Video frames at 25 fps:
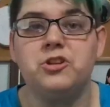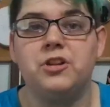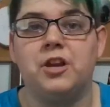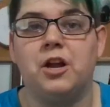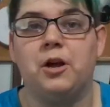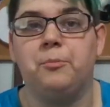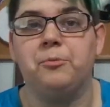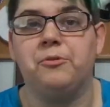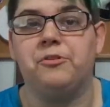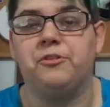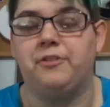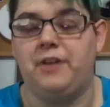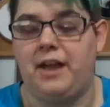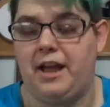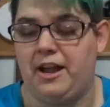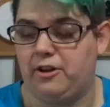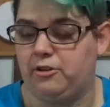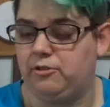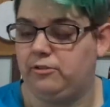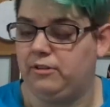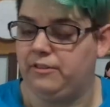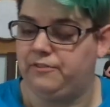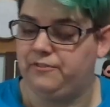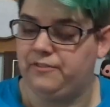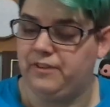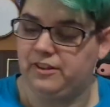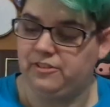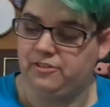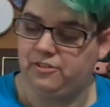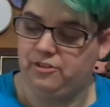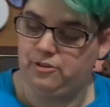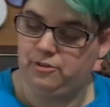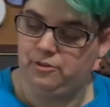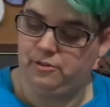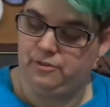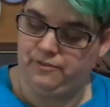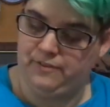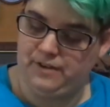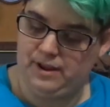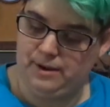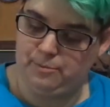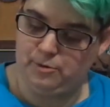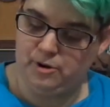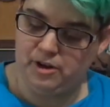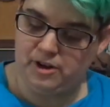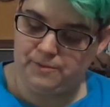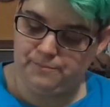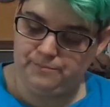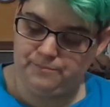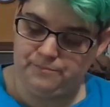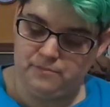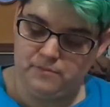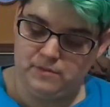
It helps to actually fix it to the fabric.